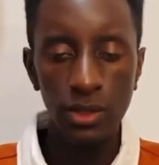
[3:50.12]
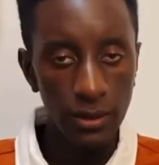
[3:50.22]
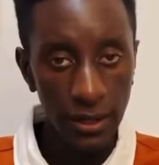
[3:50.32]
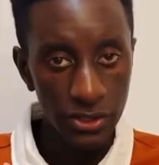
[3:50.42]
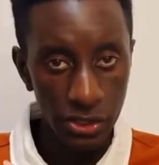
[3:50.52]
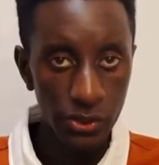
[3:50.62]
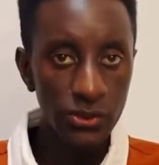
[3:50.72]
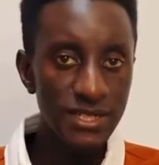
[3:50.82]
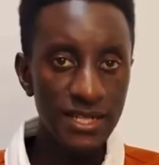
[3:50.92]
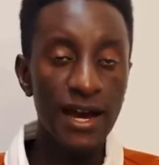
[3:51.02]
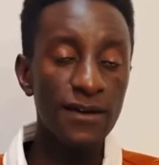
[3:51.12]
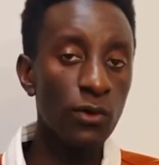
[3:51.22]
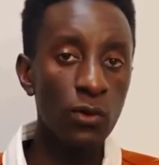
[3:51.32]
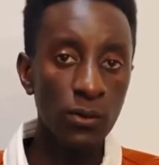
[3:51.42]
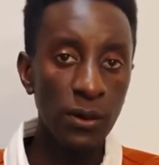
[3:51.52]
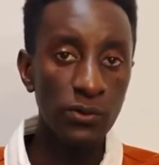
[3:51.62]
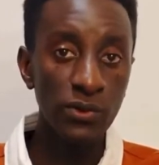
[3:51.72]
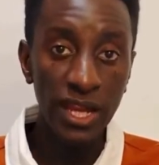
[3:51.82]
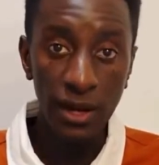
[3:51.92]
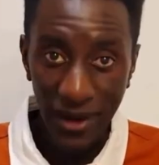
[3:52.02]
new stuff or
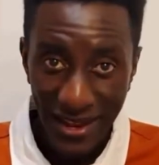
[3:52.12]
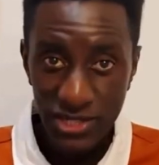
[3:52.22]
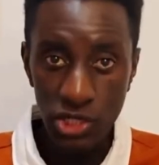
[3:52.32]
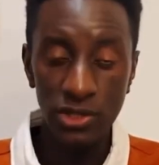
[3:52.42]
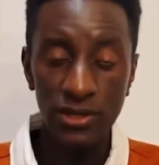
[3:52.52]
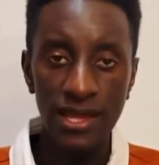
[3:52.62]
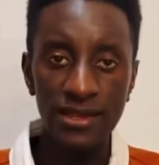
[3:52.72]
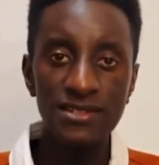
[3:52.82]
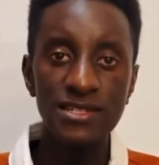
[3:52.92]
rearranging things,